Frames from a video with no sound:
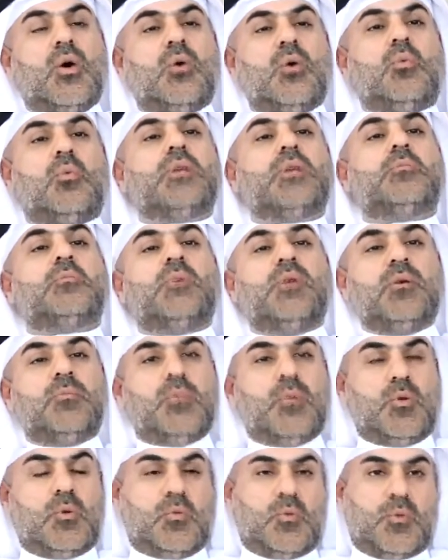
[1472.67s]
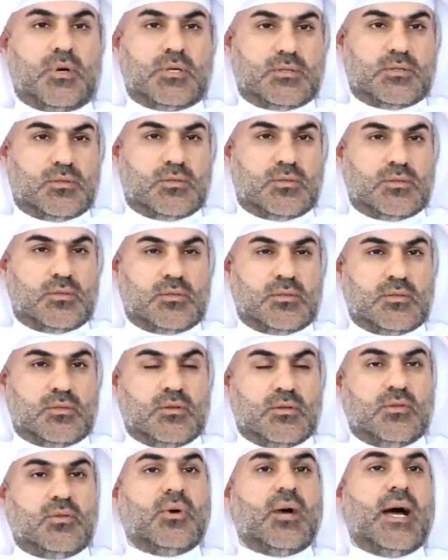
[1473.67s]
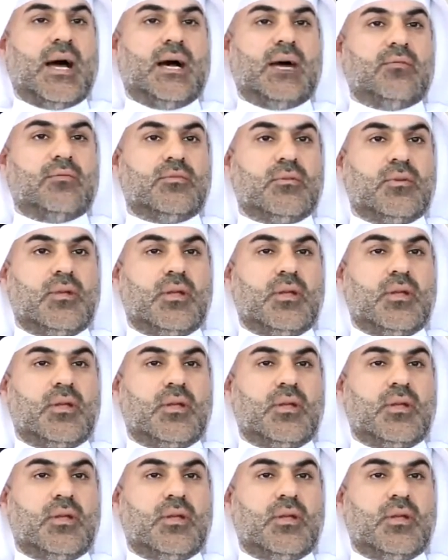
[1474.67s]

what people want to have.